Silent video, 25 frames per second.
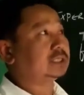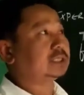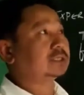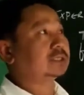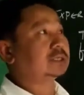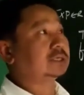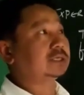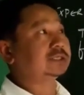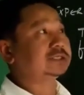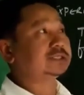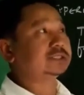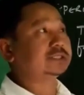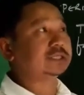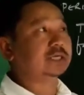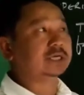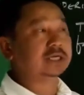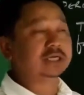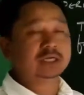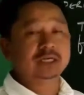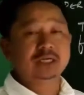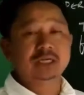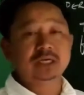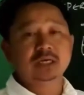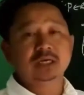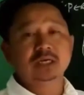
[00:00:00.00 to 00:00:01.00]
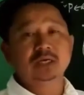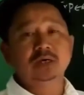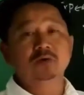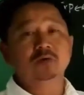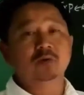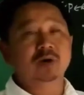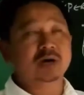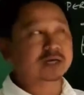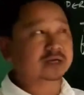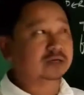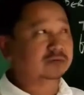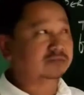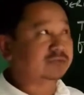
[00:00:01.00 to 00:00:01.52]
Consider
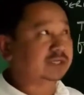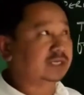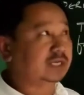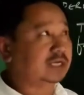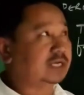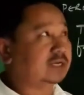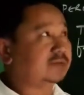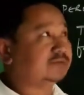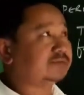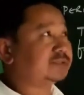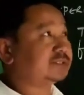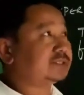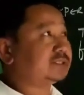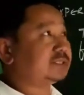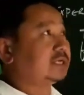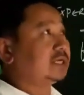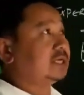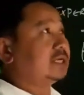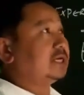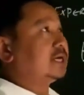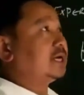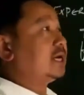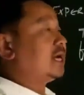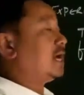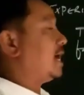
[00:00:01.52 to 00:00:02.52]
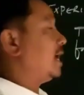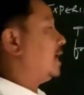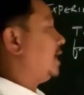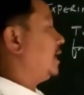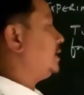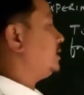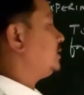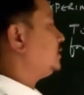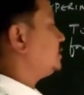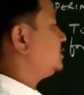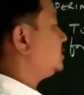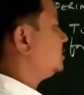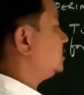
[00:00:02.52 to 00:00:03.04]
one of the leaves
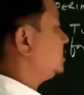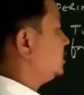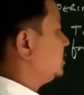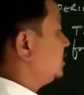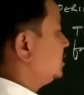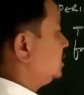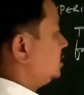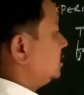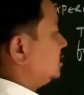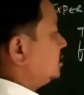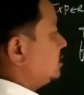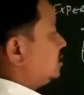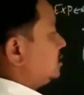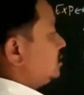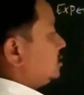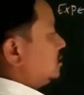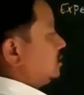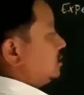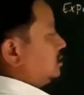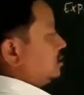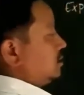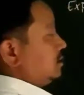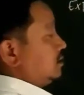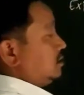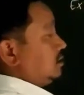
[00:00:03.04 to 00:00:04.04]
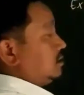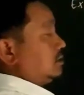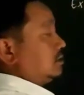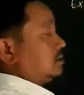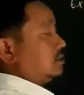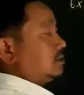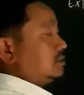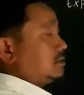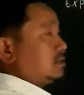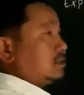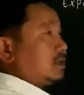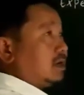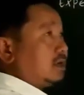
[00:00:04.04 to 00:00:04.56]
and
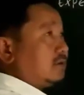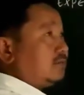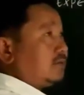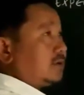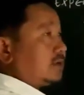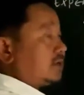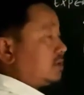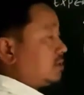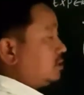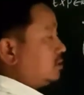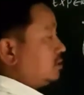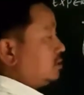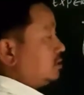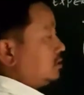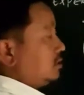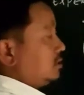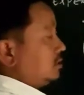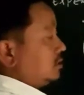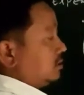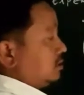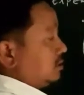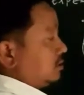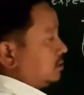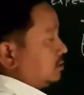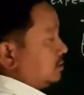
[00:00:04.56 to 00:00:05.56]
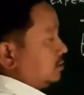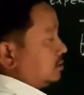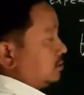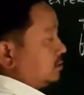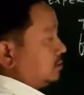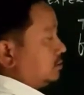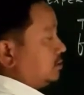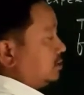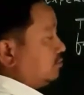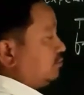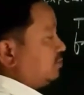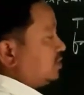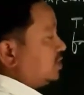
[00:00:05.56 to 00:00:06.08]
cover
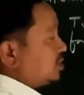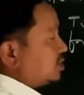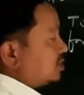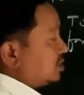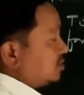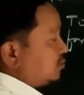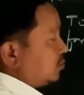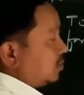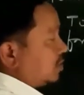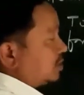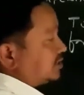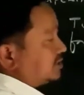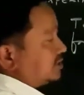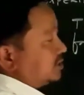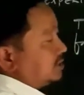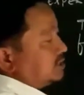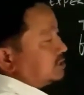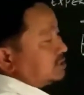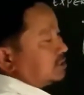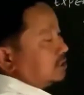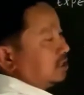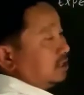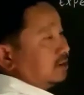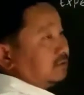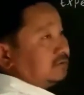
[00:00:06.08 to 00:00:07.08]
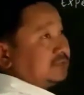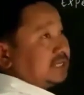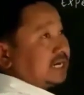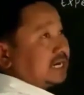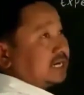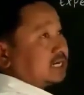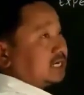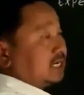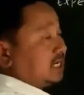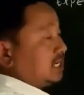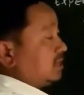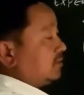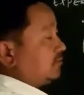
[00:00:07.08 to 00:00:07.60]
the middle portions of
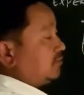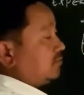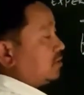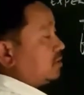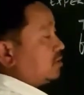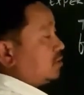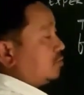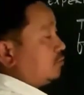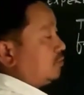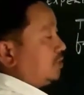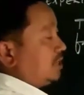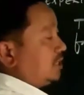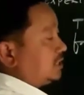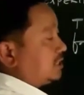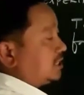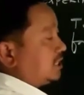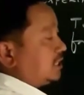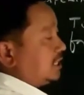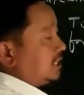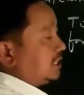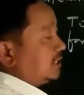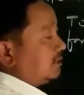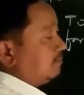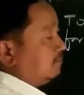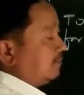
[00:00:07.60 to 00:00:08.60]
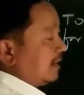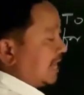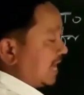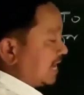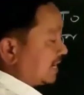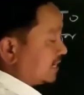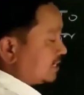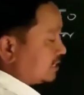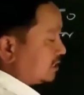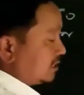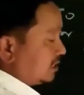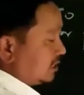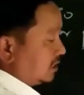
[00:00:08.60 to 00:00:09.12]
that leaf with
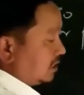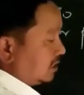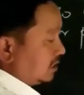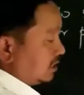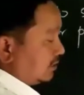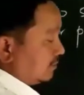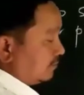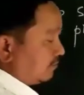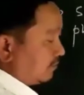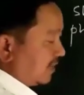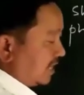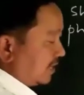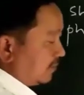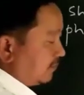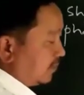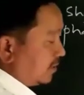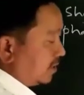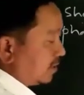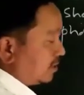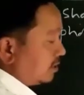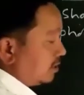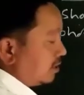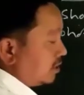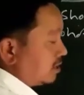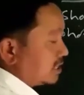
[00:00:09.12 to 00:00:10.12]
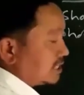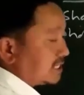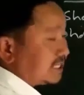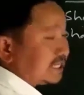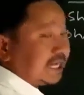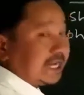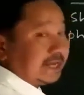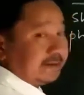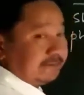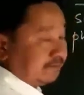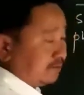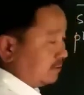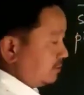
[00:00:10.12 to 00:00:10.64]
black paper or
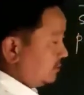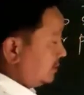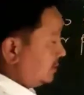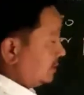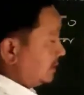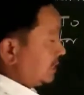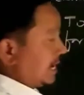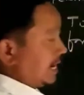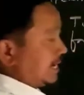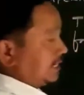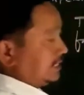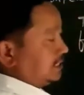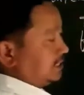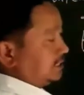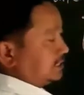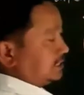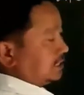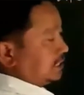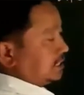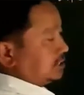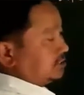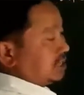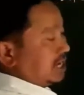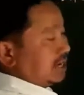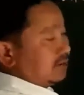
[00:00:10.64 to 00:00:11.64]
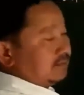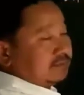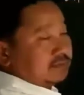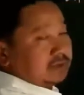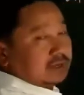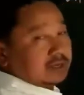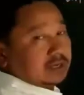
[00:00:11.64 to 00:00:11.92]
tape like this, as I have